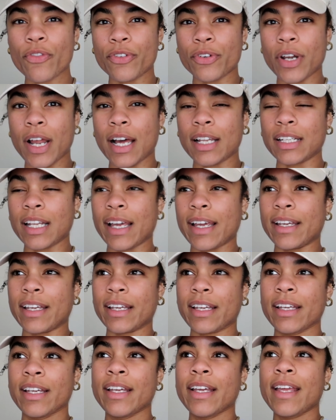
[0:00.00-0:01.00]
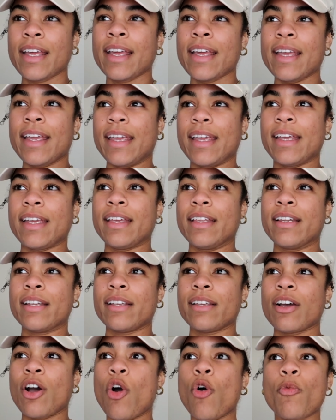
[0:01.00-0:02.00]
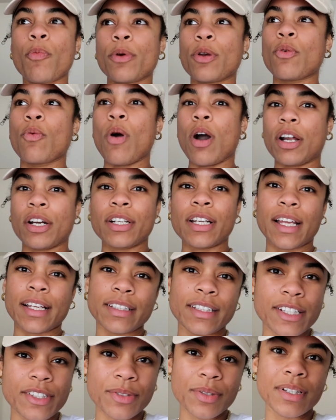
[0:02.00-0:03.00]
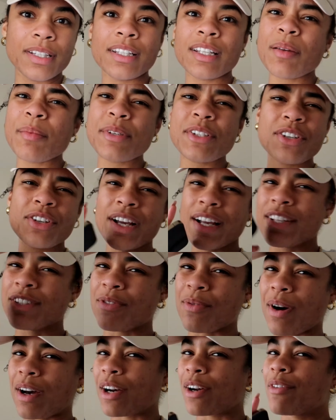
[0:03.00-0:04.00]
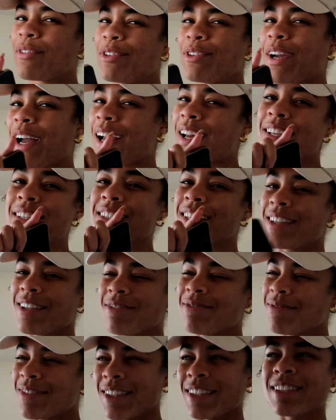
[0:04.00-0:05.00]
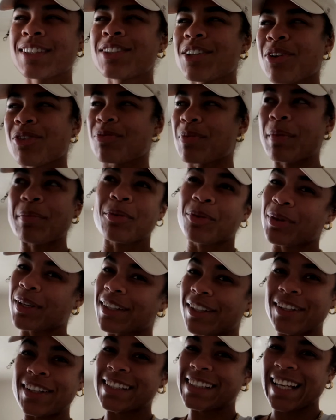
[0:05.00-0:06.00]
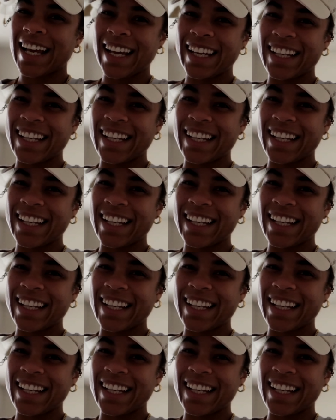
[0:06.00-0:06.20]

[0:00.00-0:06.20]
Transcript: They're not like in open water like this one. Let me show you guys the water if you guys just don't remember what it looks